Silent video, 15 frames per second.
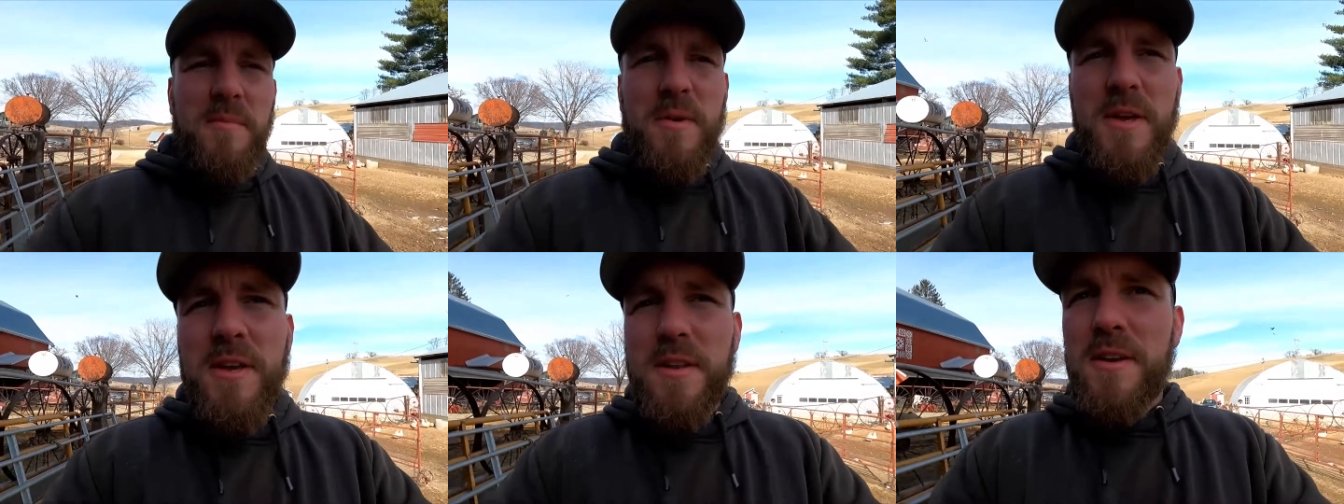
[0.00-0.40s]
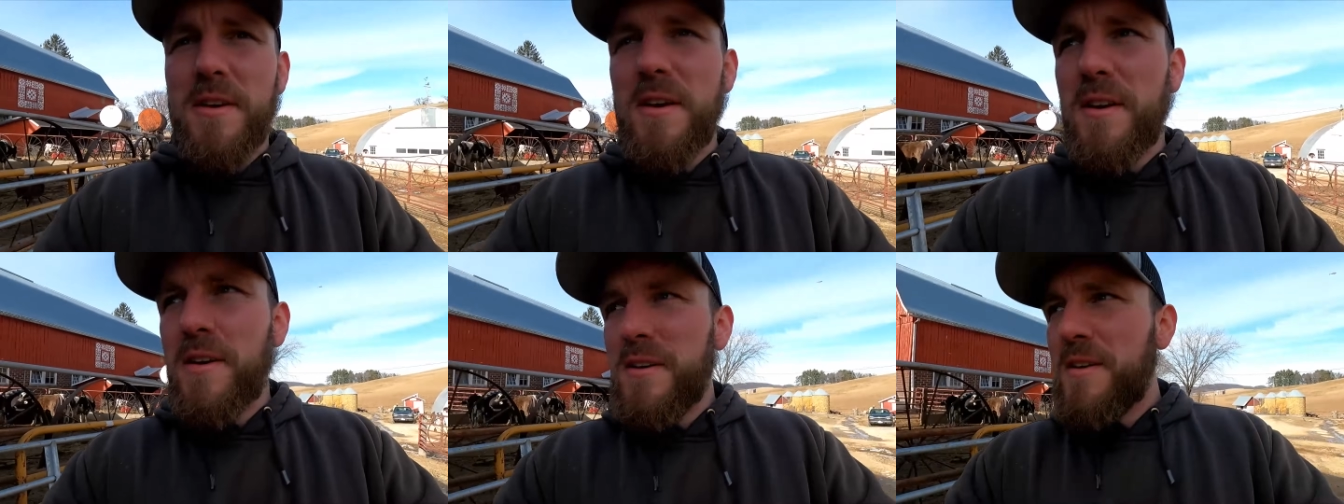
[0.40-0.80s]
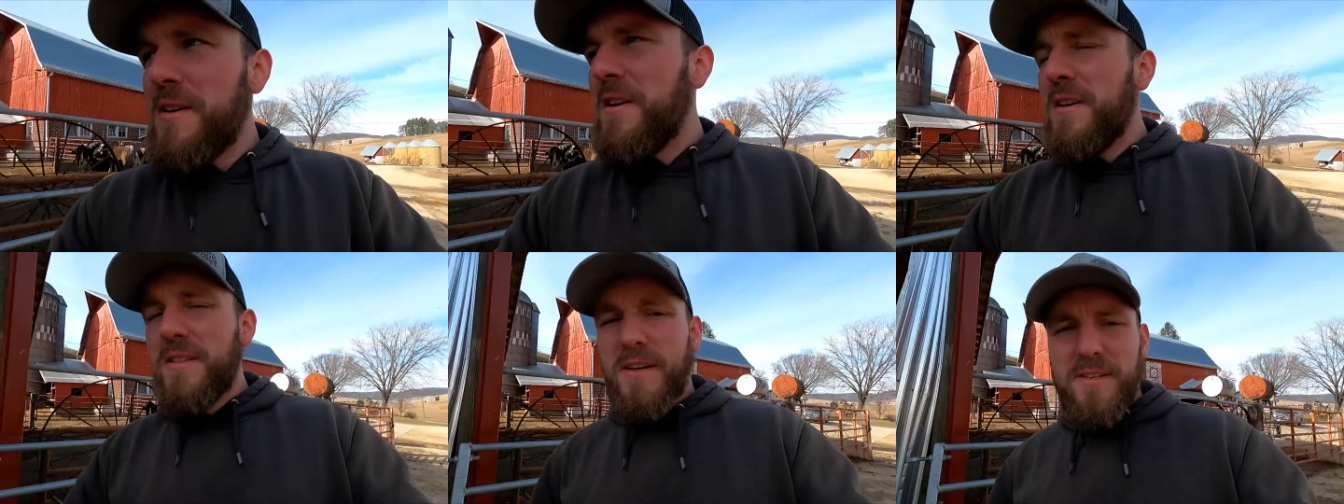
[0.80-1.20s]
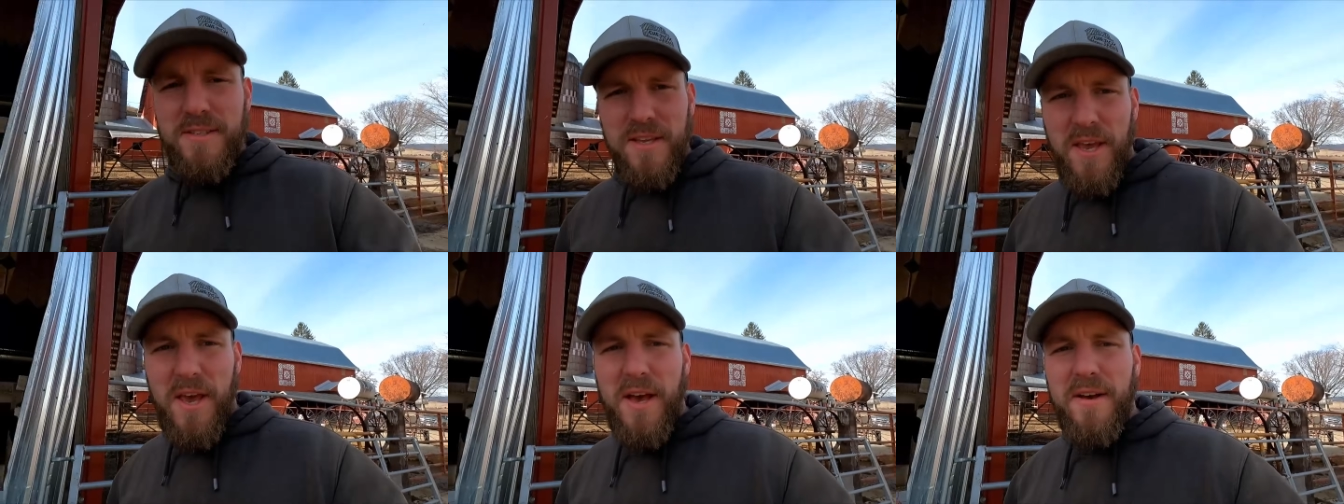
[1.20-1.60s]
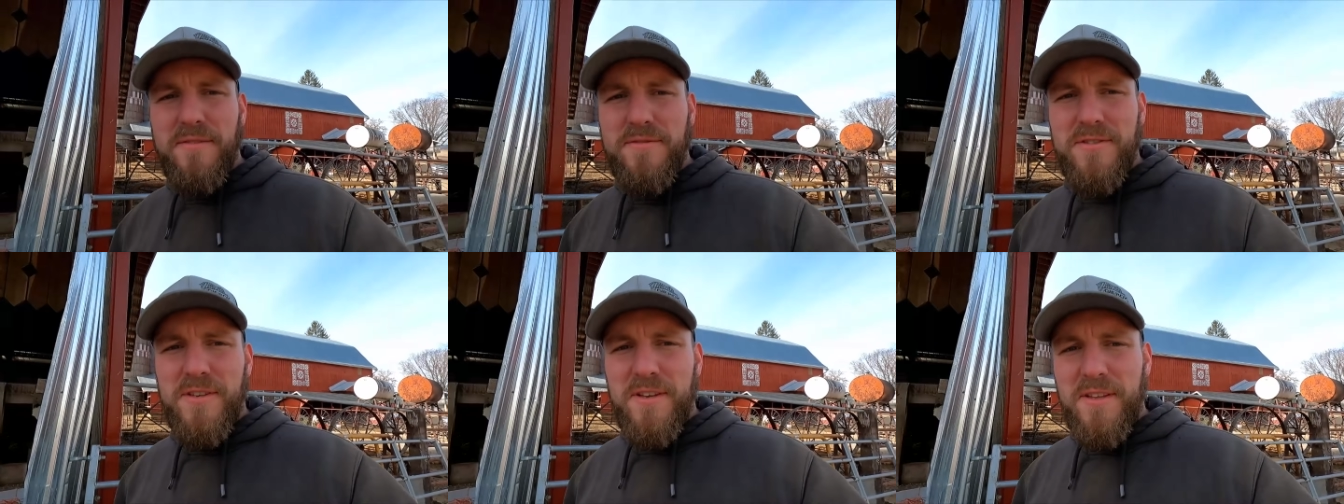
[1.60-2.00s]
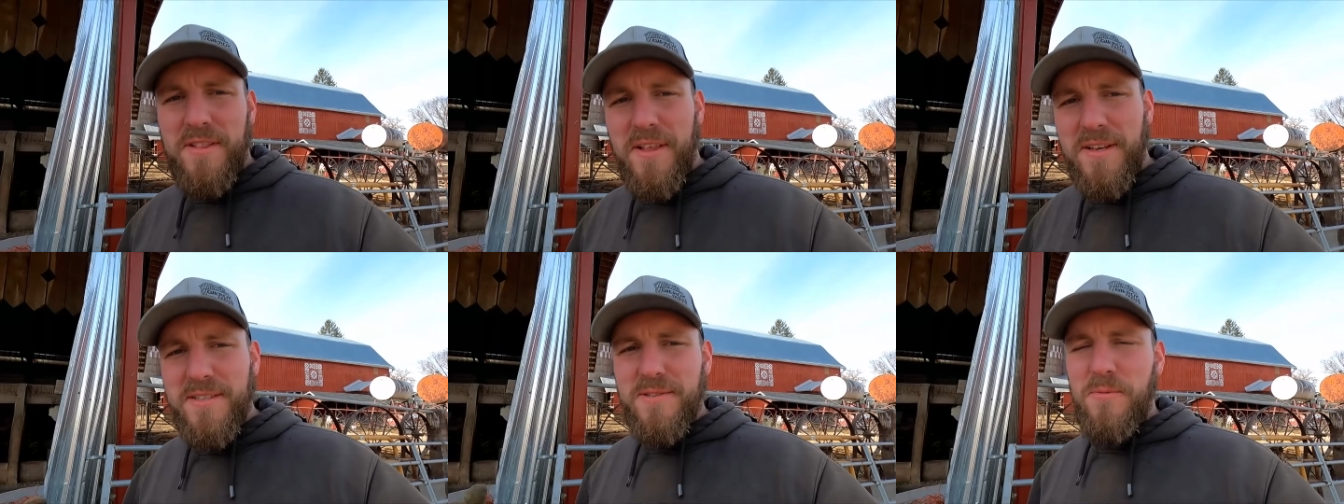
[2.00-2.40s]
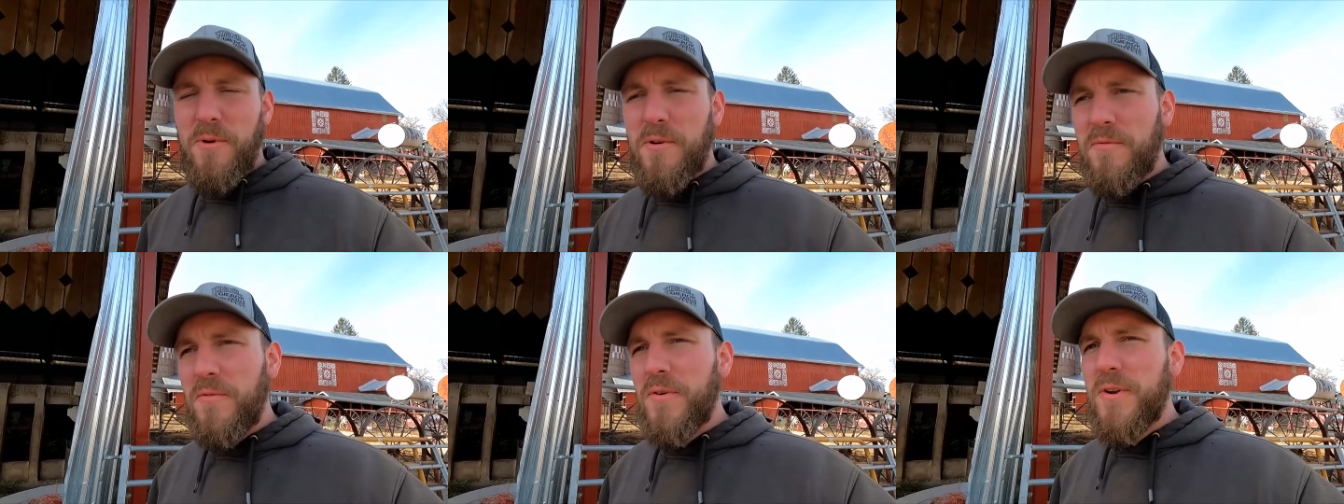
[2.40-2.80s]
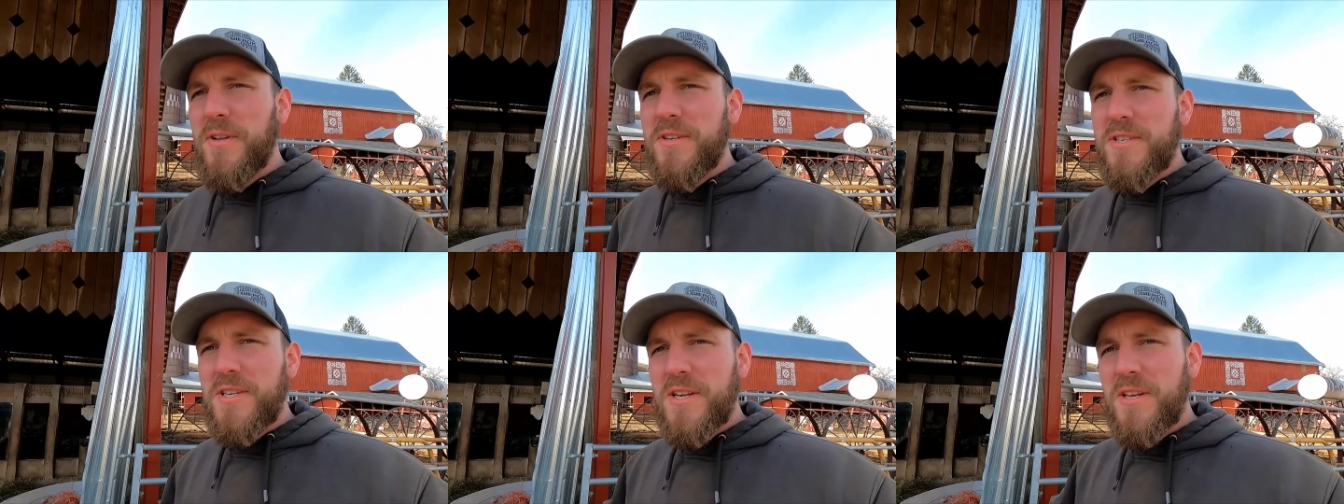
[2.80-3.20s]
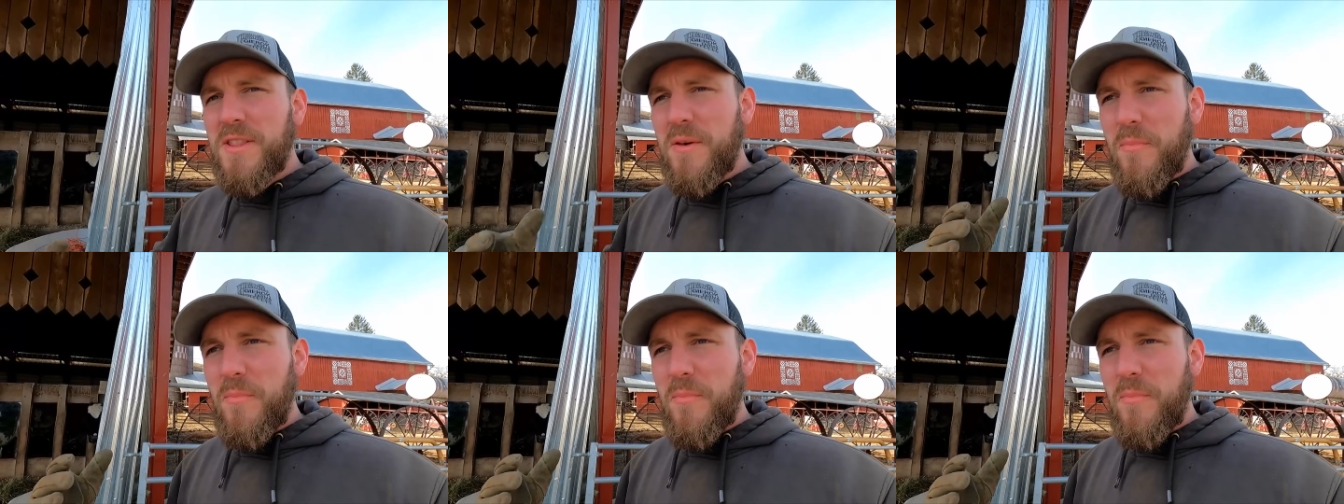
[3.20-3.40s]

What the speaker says: Being less calves and less square footage,